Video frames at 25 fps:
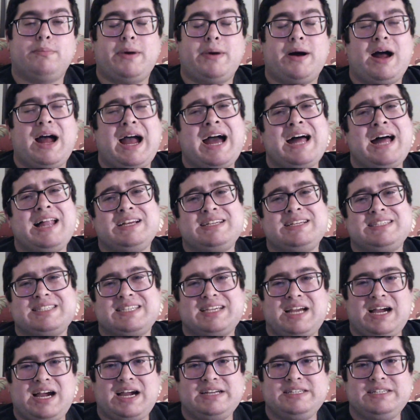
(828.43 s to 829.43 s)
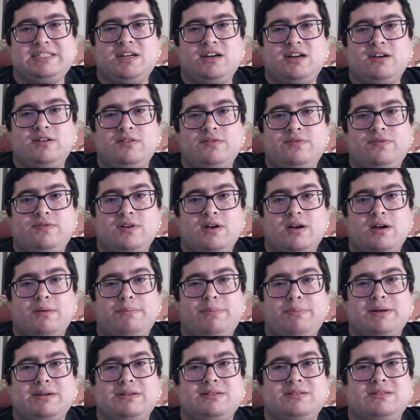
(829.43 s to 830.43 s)
Alex kind of,
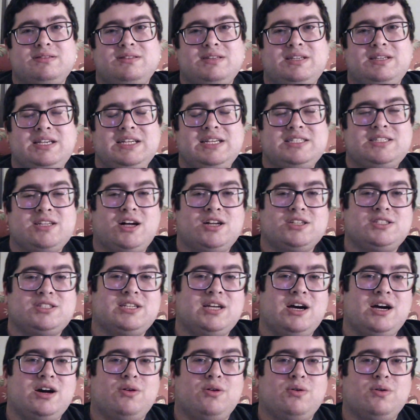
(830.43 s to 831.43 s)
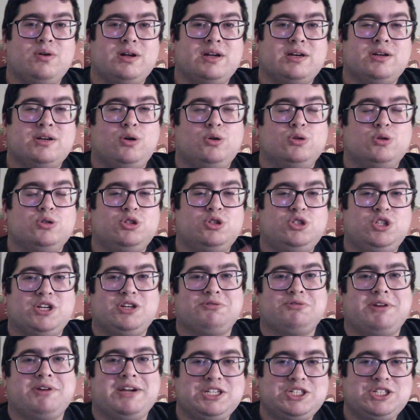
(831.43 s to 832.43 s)
but he's also an older
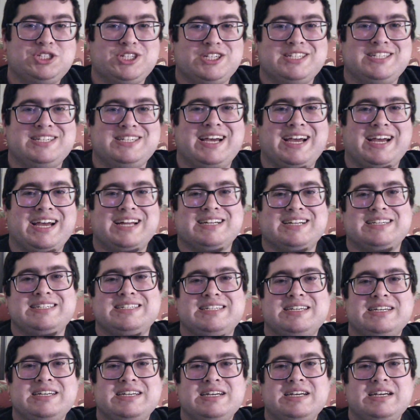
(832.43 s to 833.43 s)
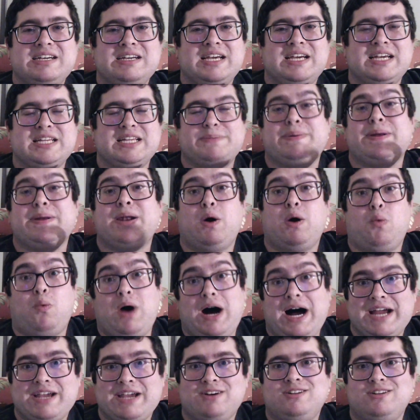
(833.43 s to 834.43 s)
generation and it's been a
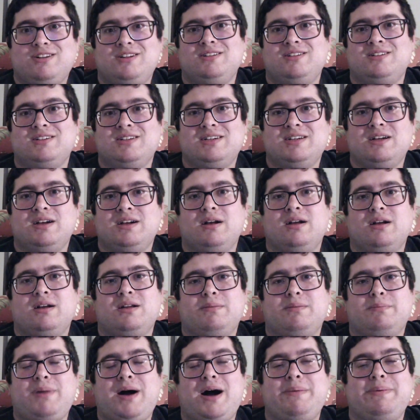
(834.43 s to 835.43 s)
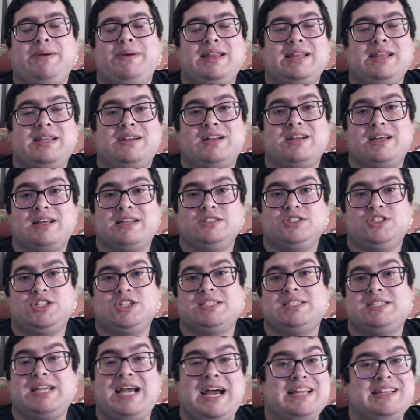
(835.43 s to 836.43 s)
while. Bobbie Lily
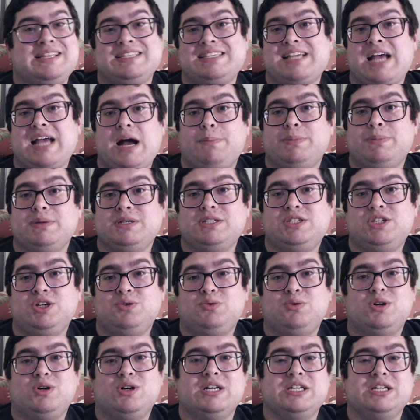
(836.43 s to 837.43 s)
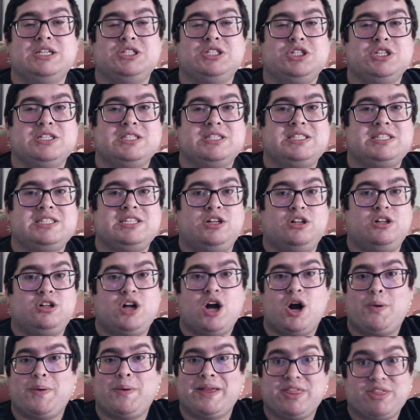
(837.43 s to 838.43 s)
just had this happen to her and she's still
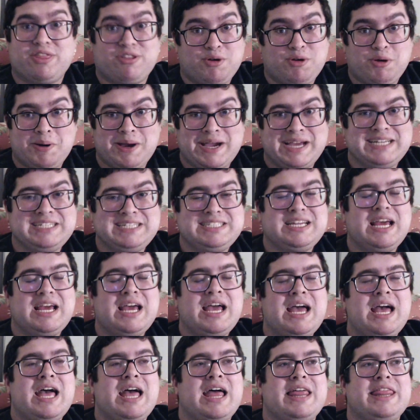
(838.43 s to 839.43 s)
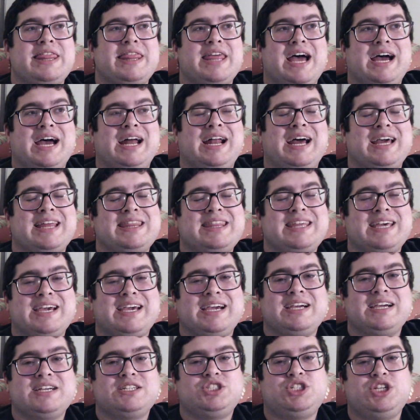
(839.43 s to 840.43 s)
going through it. That I
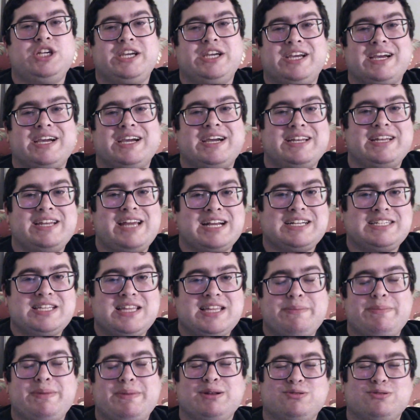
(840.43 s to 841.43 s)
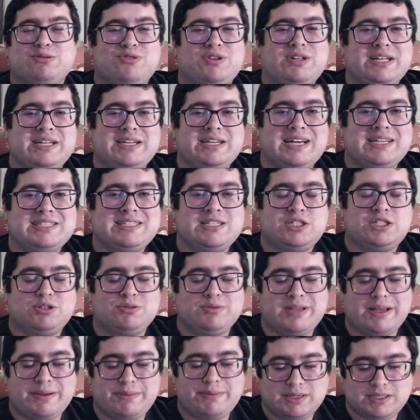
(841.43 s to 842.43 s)
think she can connect to them, and it's really nice that she
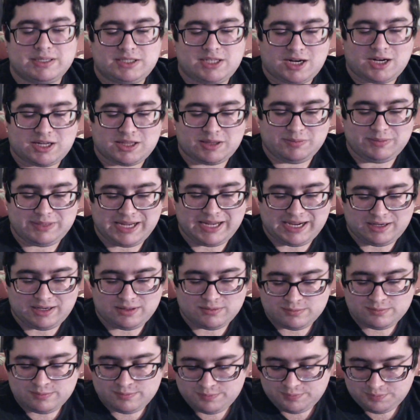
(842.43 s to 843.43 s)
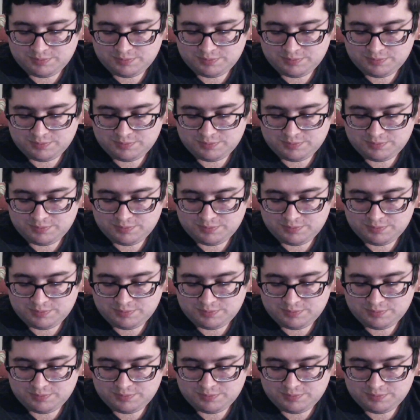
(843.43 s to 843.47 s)
was able to talk them down.